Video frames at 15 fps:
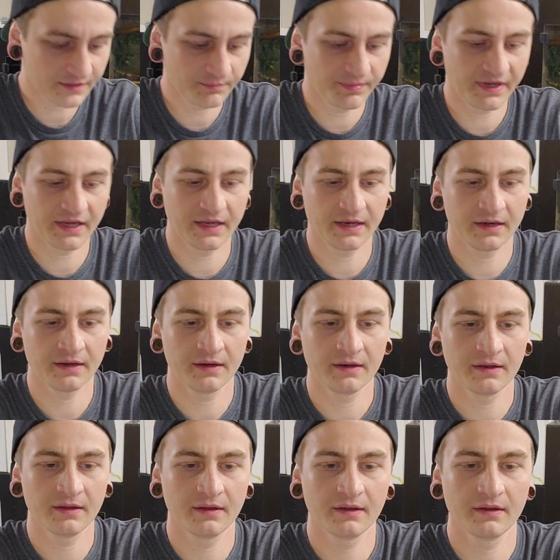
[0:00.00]
have been,
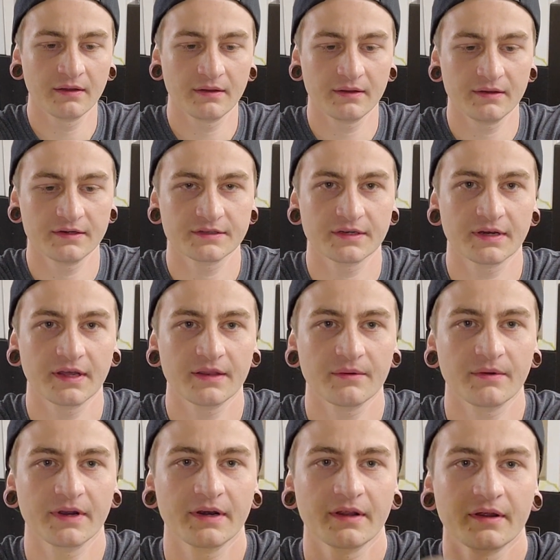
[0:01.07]
there's another
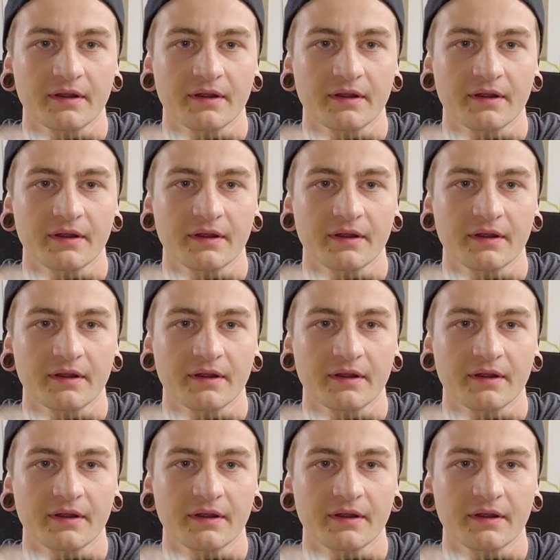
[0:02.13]
one.